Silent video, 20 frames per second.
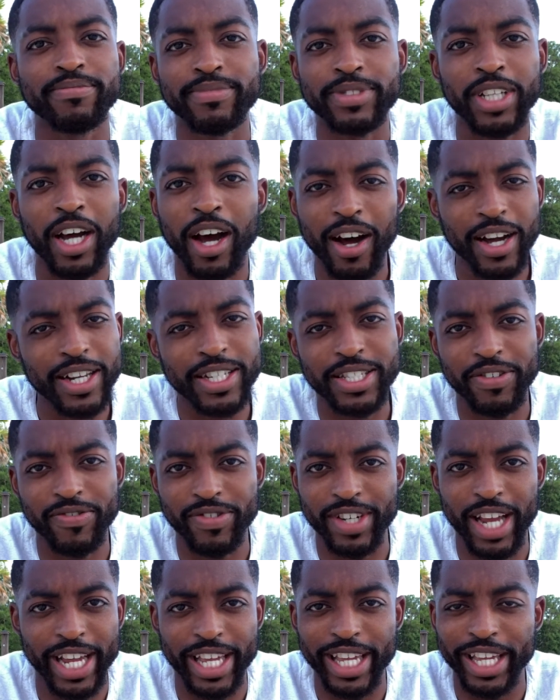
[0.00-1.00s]
tons of
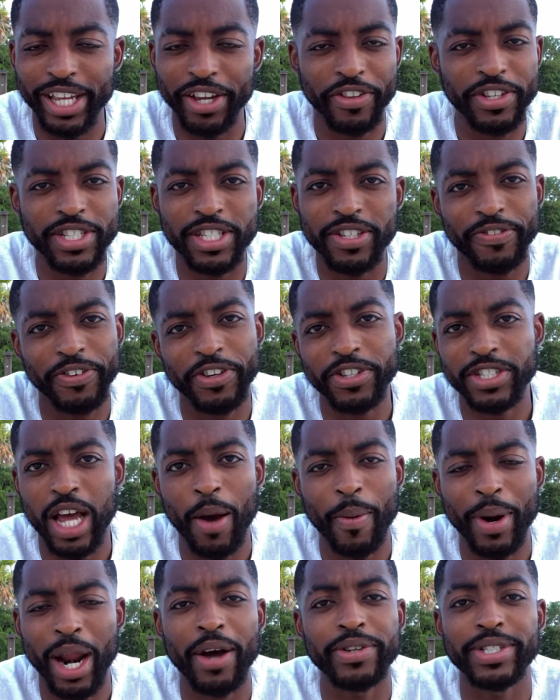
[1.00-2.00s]
Nike gear. This is the first
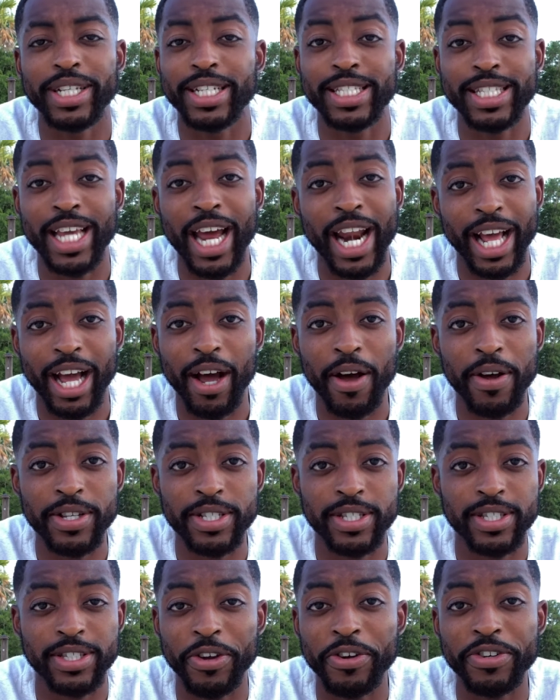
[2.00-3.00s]
time, and I was ecstatic. I
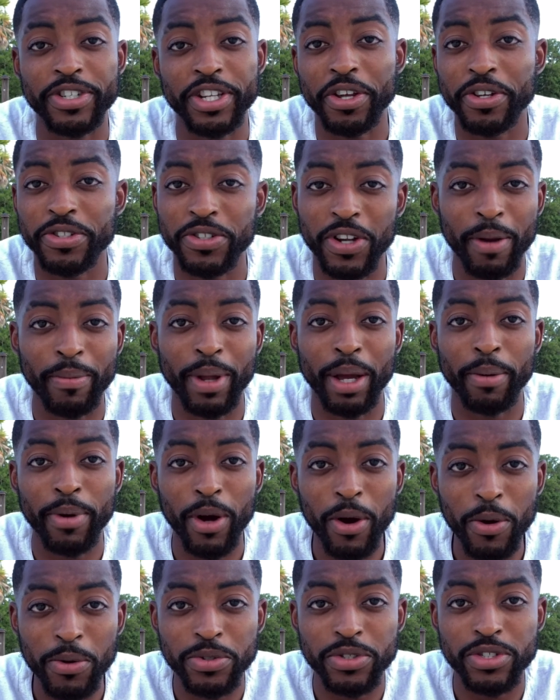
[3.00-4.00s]
was 13 years old. I'm like,
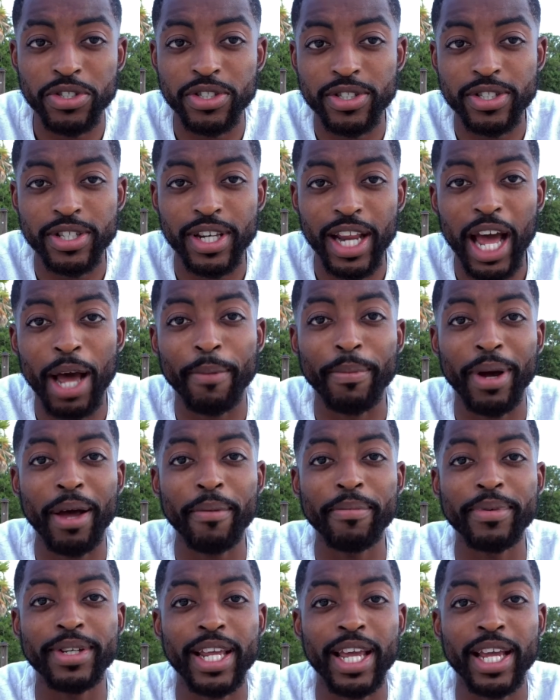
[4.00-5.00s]
oh snap,
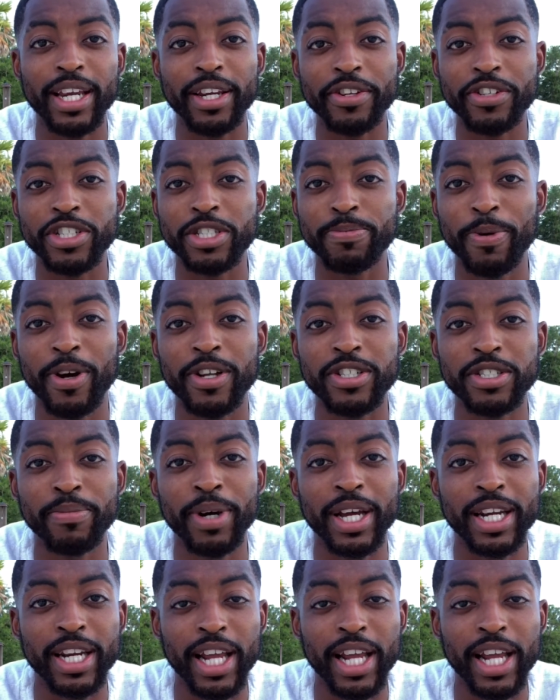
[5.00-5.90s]
I'm dang near sponsored by